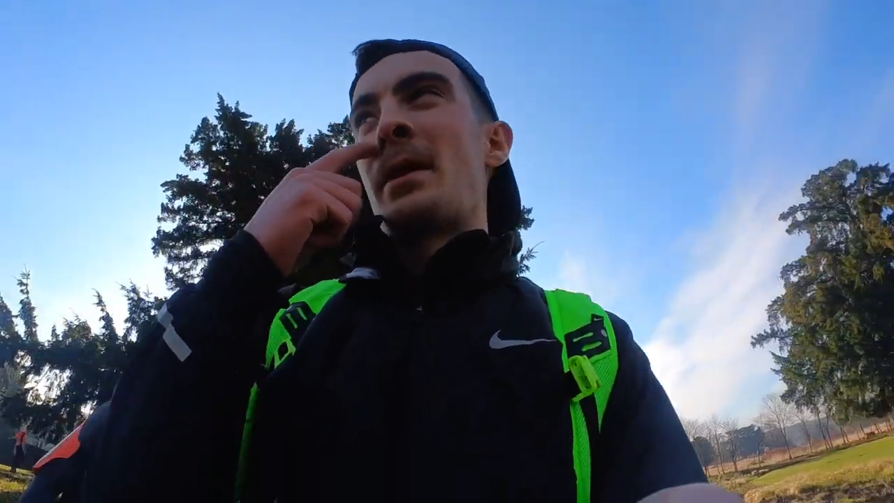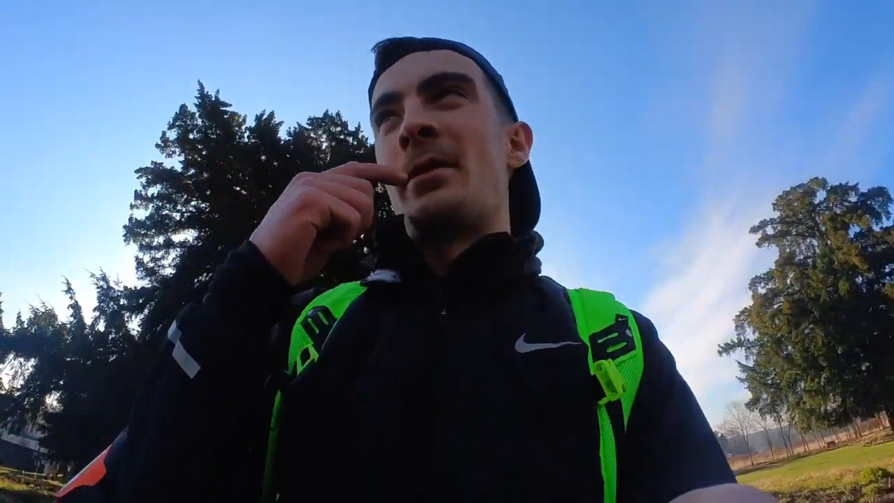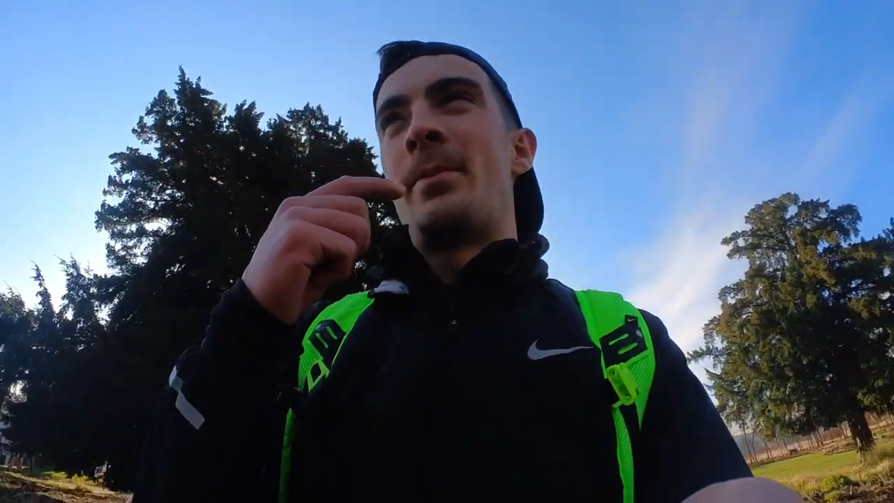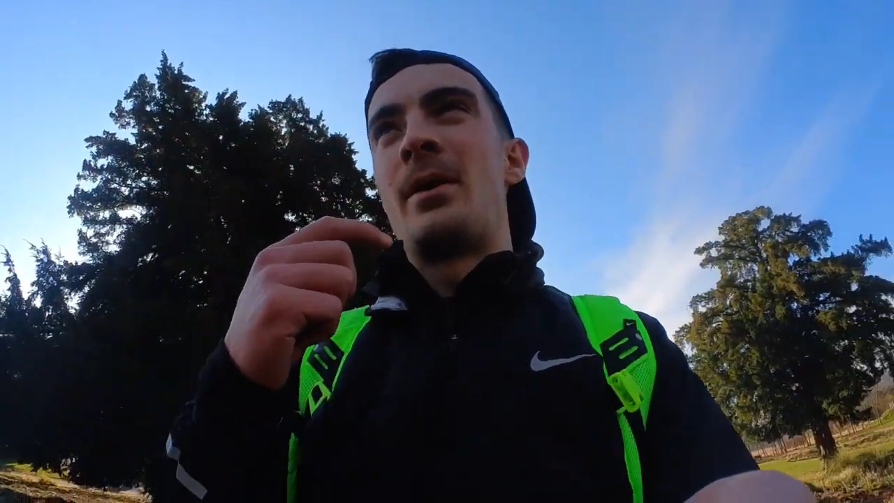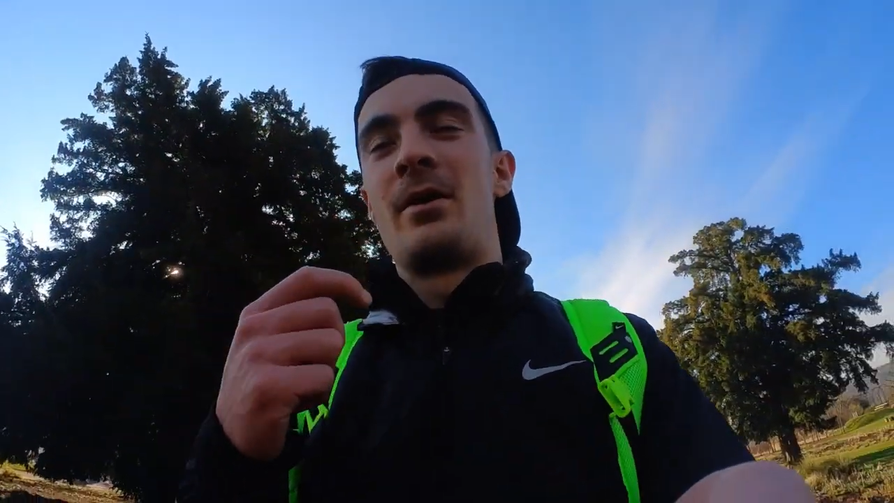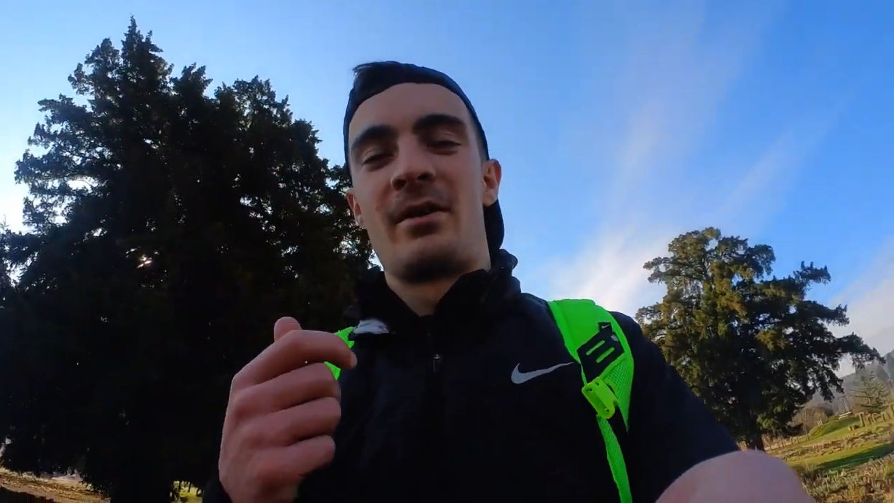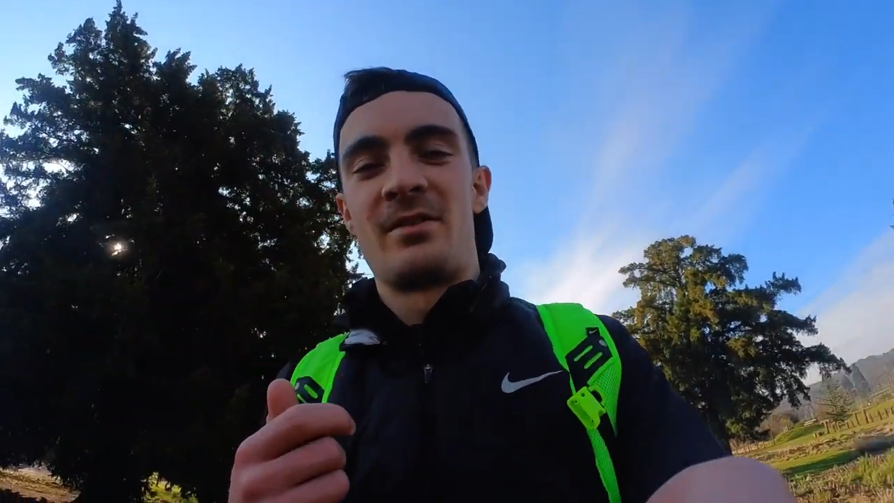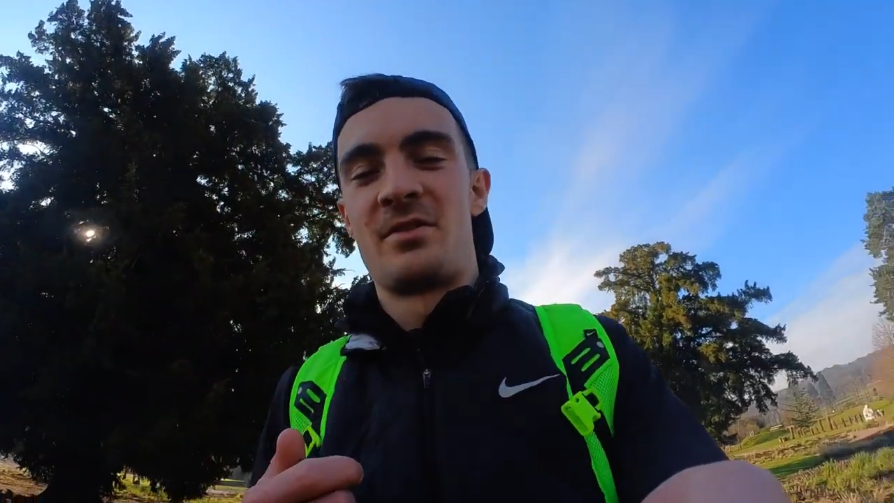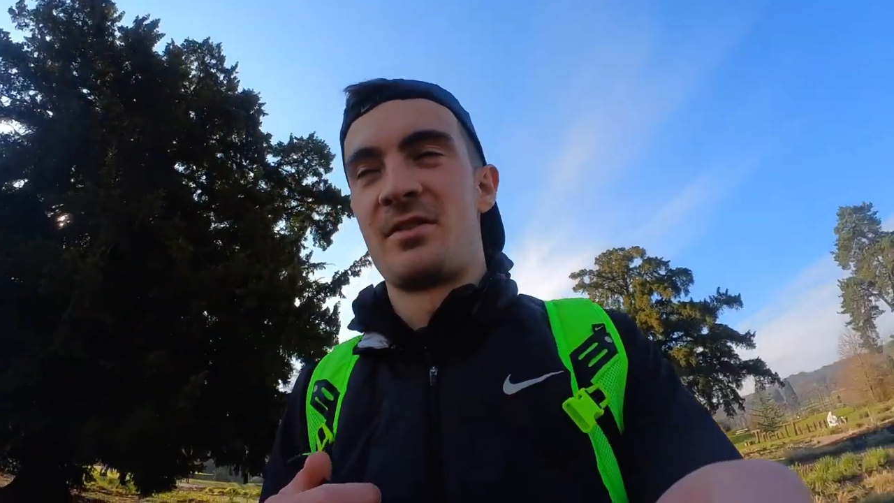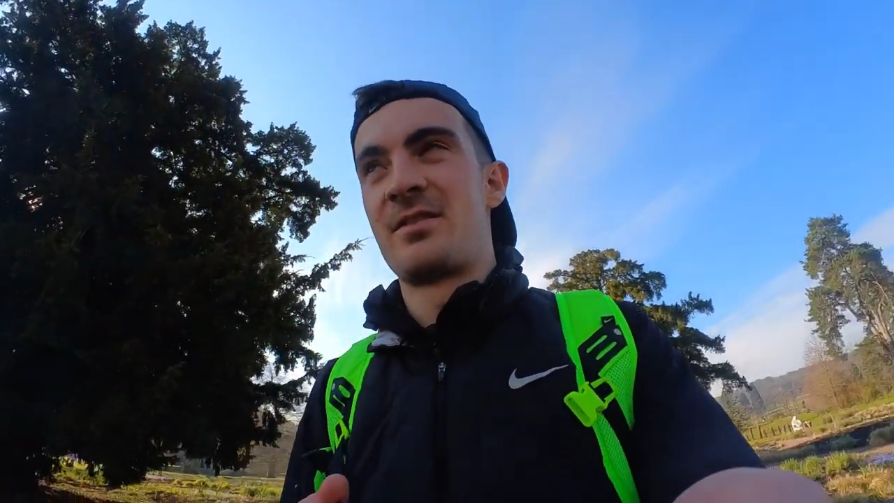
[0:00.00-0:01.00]
and the park
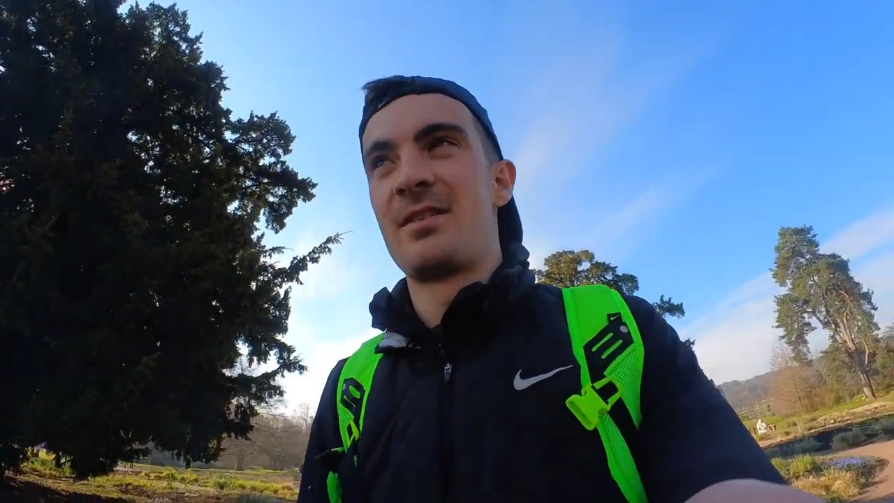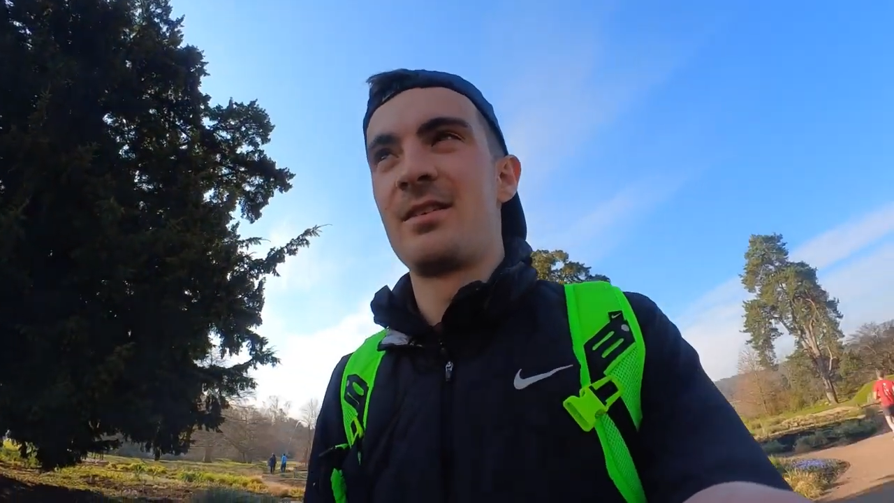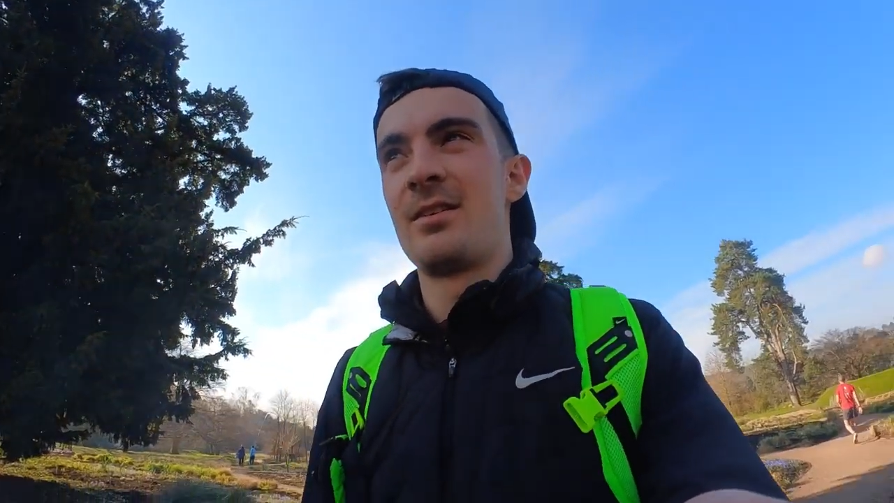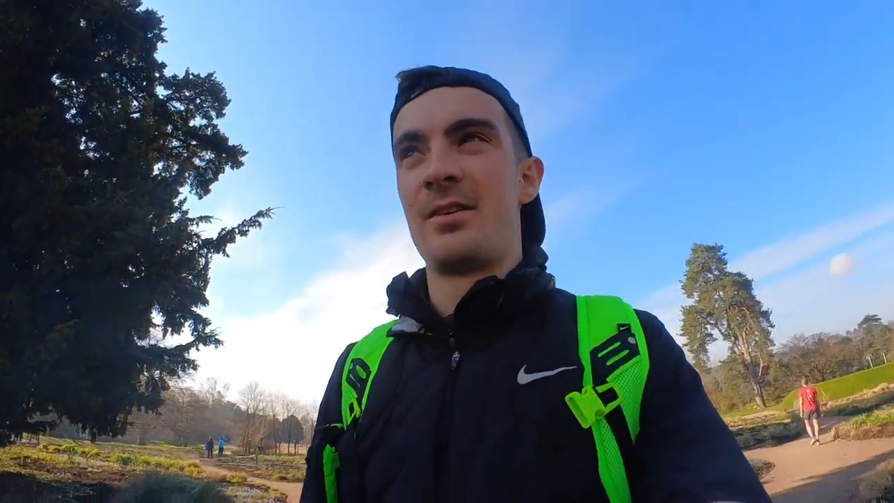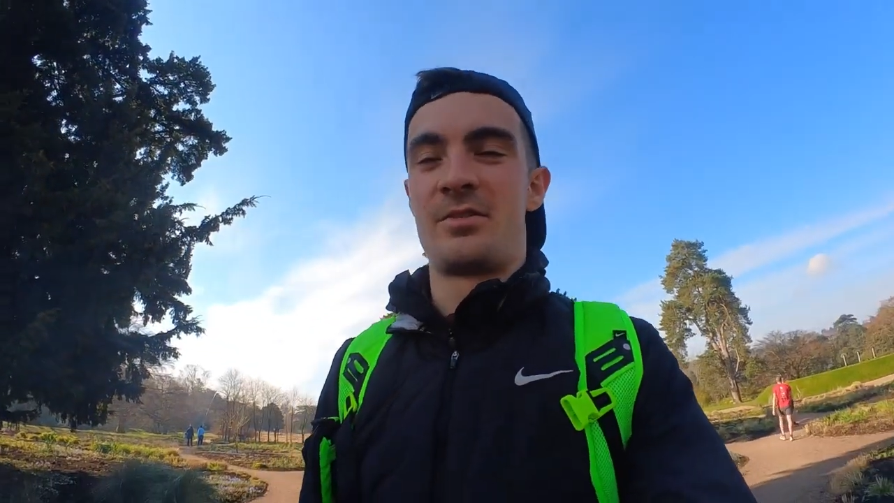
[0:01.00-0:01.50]
is just, oh,